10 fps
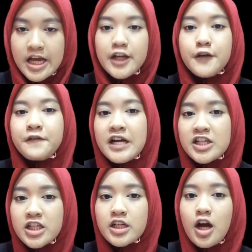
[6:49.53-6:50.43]
The
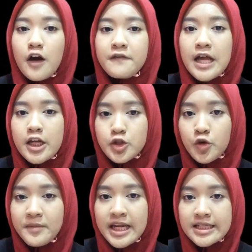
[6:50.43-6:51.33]
function of
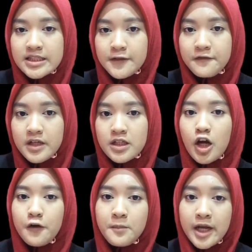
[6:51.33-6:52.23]
electromagnetic field
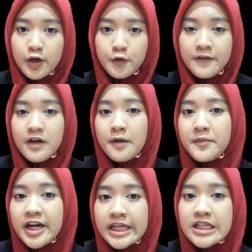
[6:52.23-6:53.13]
of microwave are
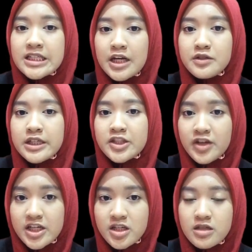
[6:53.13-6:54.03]
breaking down the
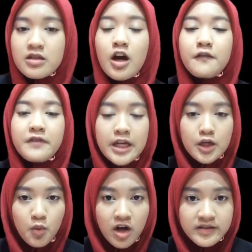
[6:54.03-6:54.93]
interactions of van der
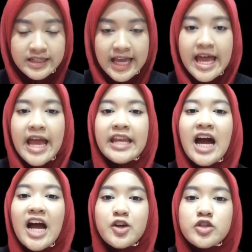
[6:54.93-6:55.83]
Waals and
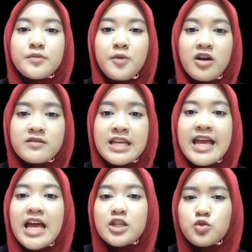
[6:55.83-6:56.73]
hydrogen bonds,
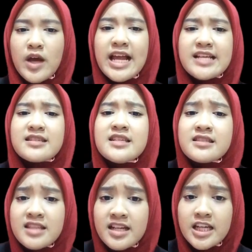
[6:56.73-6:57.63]
as well as
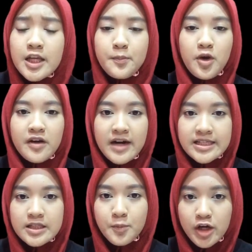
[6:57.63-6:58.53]
instantly polarize
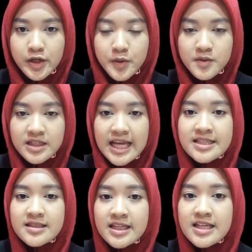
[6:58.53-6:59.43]
the molecules
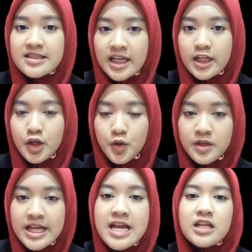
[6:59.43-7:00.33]
existing inside the coal
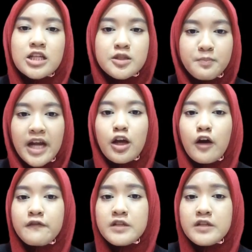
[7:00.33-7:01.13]
despite of